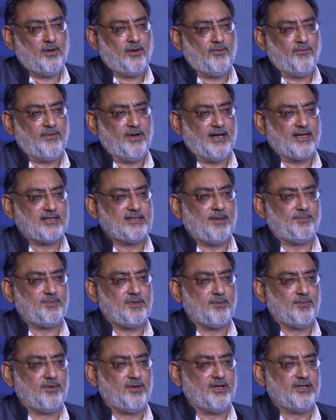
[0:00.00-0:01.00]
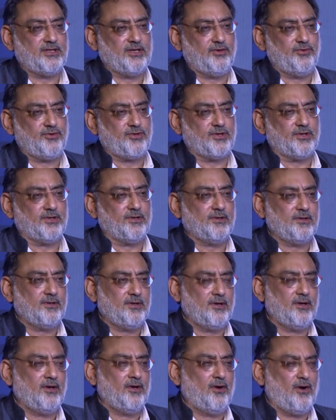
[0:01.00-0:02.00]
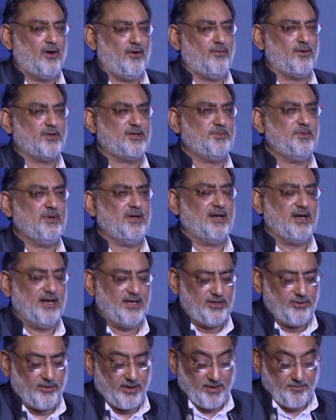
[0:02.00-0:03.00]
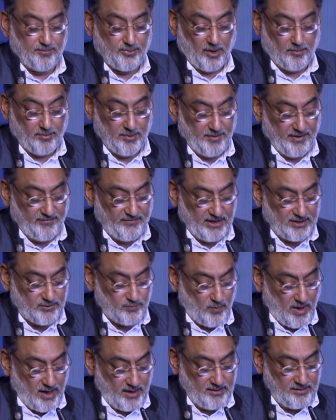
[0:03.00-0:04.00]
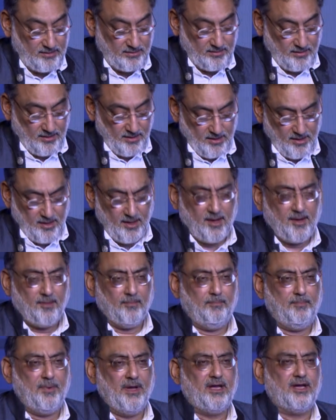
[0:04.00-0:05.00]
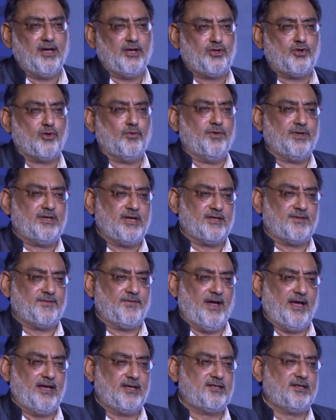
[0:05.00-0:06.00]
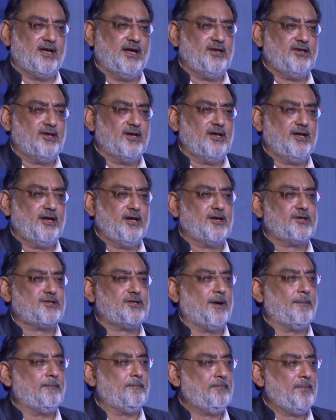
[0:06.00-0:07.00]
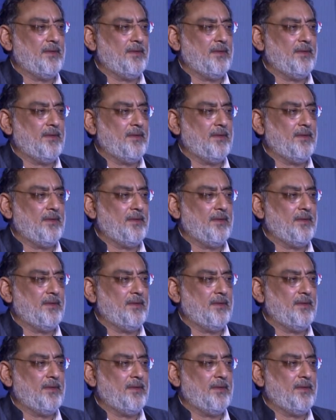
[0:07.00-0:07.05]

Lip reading: of an acceptable resolution of what's been an enduring problem. If there's one big issue which has faced the Indian leadership